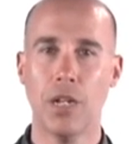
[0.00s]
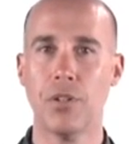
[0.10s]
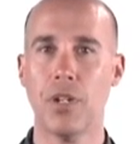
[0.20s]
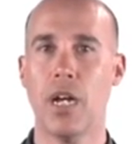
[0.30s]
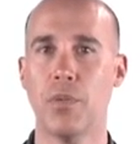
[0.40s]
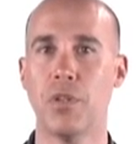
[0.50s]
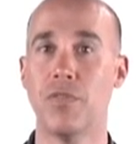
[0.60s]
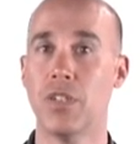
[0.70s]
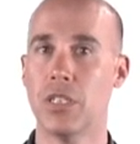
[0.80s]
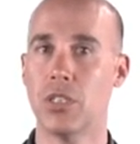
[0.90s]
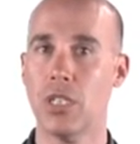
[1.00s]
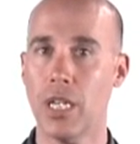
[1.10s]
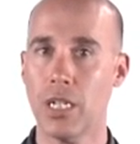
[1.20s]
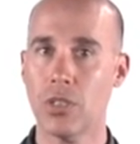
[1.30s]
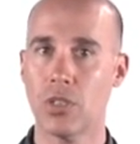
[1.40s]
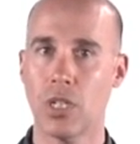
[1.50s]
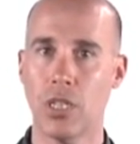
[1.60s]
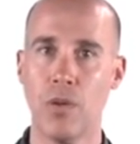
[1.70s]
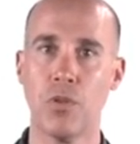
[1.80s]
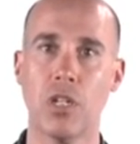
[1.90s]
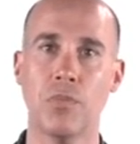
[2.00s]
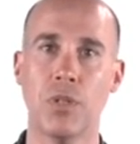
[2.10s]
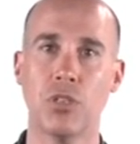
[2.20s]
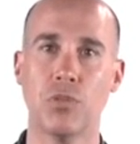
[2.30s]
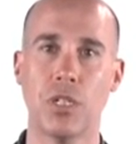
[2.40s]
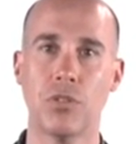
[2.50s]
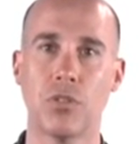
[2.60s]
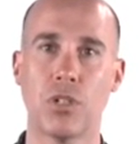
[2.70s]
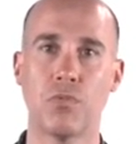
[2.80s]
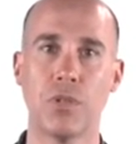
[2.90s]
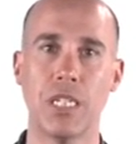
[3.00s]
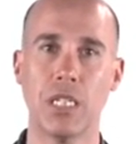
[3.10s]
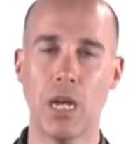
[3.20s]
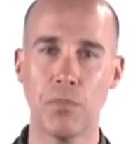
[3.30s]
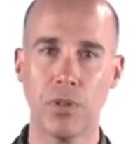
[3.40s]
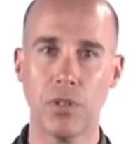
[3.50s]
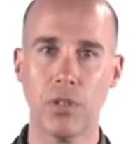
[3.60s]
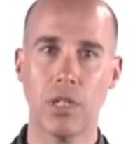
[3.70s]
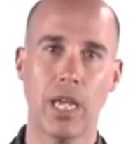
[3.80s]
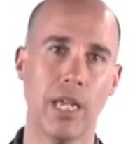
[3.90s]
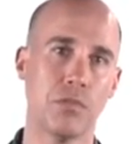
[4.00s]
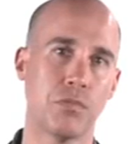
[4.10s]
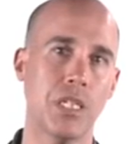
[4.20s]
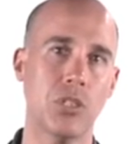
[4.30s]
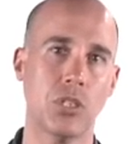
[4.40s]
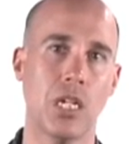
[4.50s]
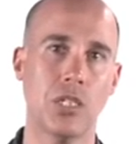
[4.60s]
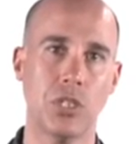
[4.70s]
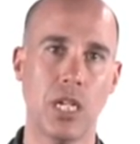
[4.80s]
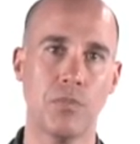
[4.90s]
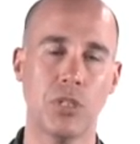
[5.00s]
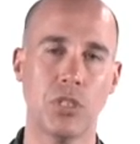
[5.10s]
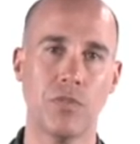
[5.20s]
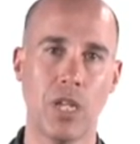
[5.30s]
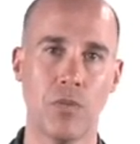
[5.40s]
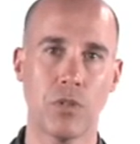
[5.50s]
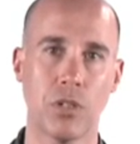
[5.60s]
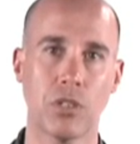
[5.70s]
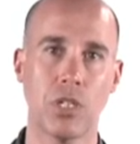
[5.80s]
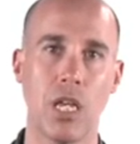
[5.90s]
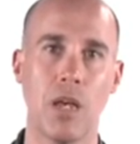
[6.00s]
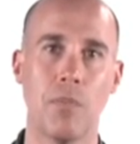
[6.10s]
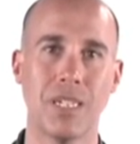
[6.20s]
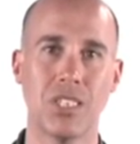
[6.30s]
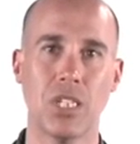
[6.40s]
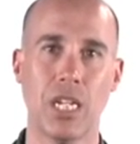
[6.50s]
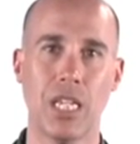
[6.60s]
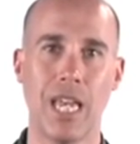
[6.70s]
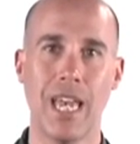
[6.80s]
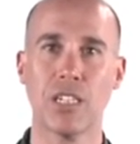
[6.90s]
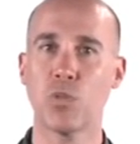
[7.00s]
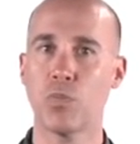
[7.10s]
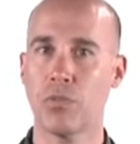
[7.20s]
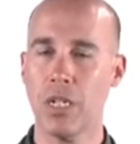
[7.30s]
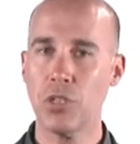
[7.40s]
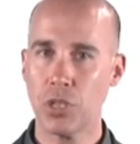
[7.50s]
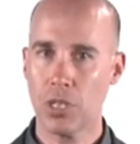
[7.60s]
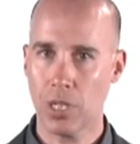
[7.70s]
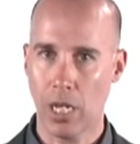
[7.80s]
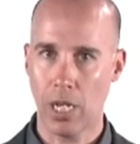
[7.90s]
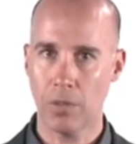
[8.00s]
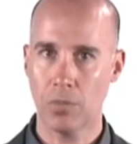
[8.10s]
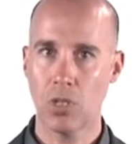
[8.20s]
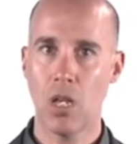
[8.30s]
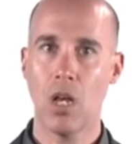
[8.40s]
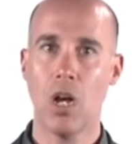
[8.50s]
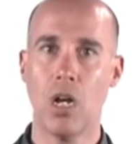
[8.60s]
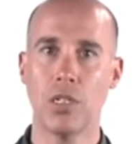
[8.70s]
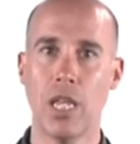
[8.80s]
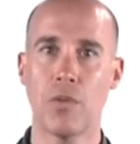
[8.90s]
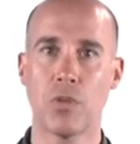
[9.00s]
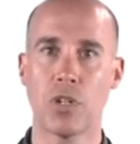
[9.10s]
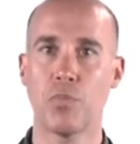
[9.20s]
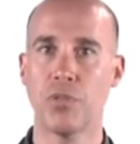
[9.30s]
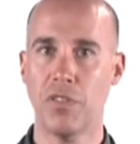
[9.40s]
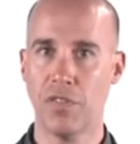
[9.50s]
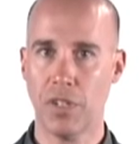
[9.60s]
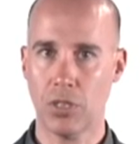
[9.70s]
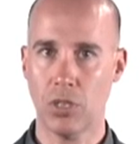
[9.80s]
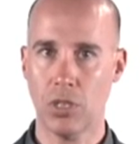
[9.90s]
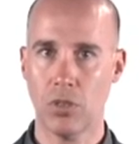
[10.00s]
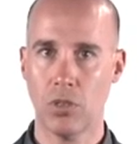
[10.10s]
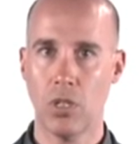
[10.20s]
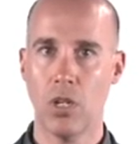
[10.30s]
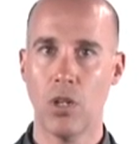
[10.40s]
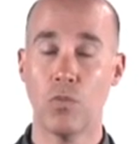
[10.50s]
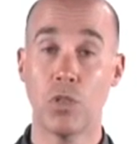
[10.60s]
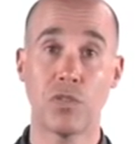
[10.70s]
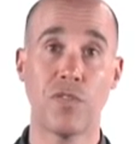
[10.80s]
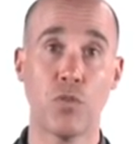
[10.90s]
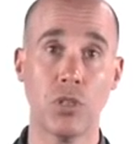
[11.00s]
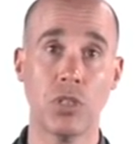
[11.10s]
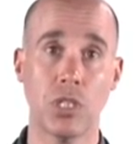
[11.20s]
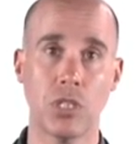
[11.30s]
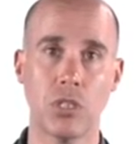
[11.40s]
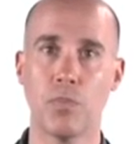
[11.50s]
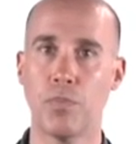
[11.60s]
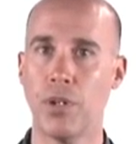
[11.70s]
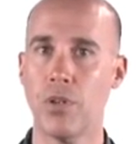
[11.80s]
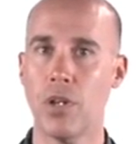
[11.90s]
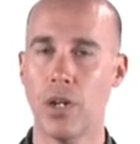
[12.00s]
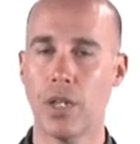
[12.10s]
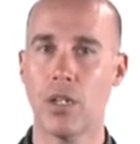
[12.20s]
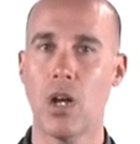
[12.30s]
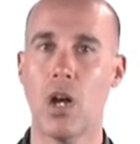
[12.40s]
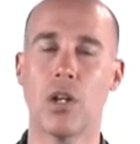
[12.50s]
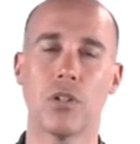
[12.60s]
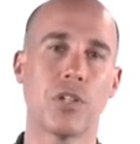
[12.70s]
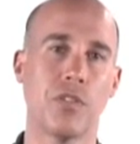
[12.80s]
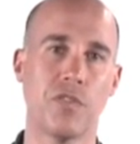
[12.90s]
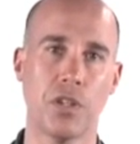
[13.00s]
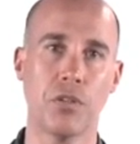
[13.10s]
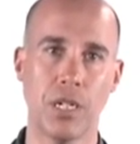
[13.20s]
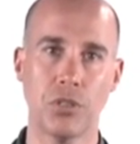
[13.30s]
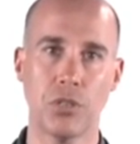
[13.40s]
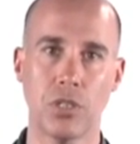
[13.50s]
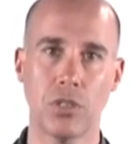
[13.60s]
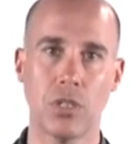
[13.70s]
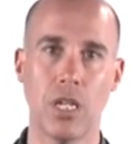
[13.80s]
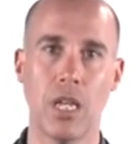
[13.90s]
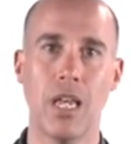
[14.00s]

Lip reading: Under IPv6, network administrators can renumber and reassign segments of networks by setting expiration times on network prefixes, which forces periodic auto configurations.